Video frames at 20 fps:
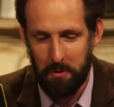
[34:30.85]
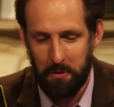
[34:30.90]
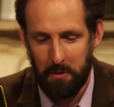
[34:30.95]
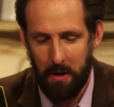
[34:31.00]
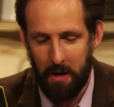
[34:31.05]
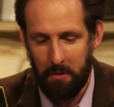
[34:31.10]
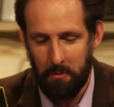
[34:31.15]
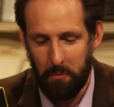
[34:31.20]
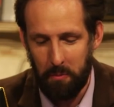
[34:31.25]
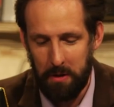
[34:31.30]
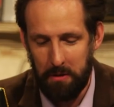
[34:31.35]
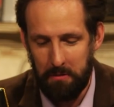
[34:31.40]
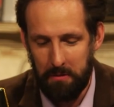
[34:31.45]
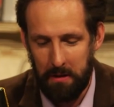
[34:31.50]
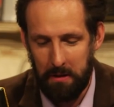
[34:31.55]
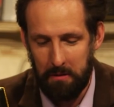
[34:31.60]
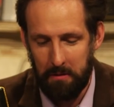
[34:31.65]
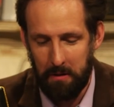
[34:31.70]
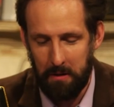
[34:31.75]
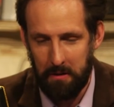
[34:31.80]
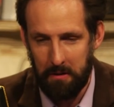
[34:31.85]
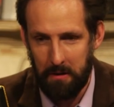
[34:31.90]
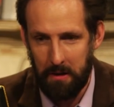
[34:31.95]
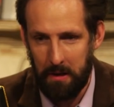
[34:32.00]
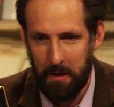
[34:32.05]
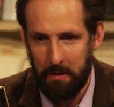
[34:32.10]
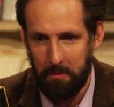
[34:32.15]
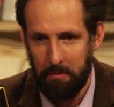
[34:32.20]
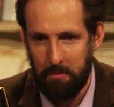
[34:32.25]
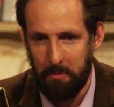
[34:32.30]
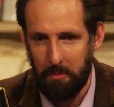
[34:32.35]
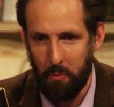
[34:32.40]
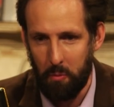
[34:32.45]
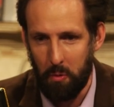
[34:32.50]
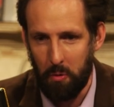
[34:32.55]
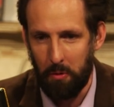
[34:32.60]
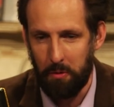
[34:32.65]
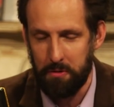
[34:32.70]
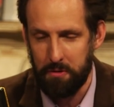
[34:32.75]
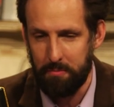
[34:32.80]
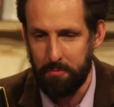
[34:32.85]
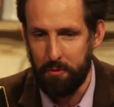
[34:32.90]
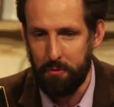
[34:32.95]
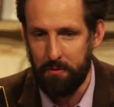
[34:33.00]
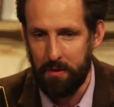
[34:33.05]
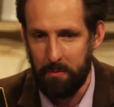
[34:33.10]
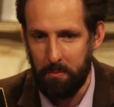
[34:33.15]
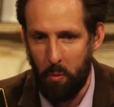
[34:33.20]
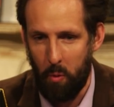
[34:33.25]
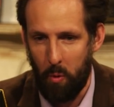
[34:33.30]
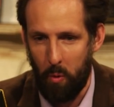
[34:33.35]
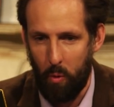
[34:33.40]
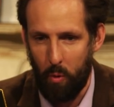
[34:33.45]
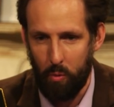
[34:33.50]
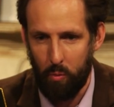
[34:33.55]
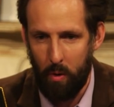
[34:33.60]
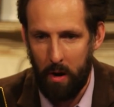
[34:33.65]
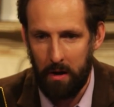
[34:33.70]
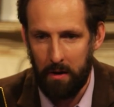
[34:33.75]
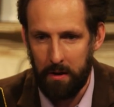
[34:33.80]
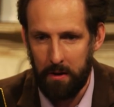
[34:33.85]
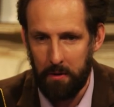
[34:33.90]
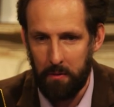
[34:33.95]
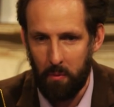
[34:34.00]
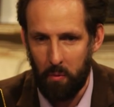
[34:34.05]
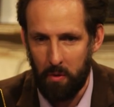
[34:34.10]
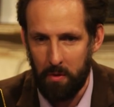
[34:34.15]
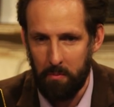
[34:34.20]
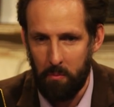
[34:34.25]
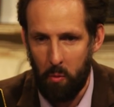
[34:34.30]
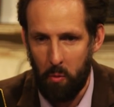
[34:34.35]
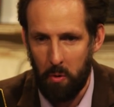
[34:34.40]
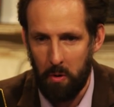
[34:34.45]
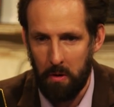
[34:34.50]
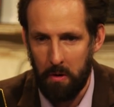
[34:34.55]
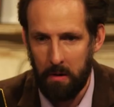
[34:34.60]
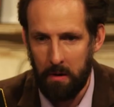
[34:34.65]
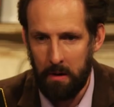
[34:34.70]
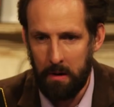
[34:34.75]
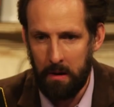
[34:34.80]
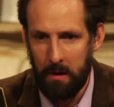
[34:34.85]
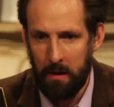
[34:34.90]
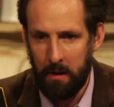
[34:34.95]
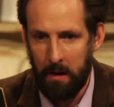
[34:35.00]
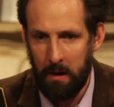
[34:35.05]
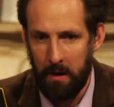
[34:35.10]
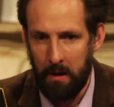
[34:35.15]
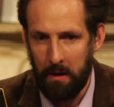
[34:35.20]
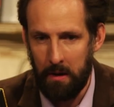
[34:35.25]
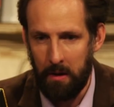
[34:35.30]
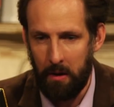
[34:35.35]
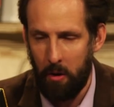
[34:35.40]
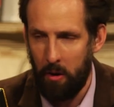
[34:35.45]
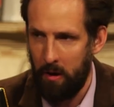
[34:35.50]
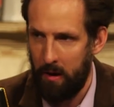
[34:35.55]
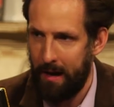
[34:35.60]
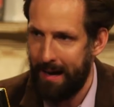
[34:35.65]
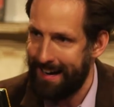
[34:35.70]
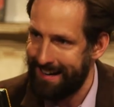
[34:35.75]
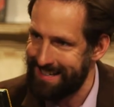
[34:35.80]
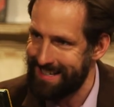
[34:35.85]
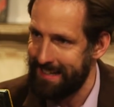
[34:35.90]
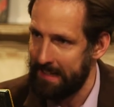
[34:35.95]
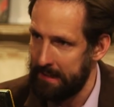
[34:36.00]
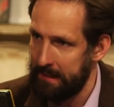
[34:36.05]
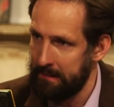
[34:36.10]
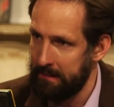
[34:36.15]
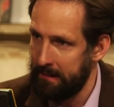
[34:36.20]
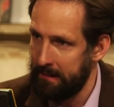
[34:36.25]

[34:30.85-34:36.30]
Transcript: or not we think that the world is moving more Orwellian or more Huxleyan.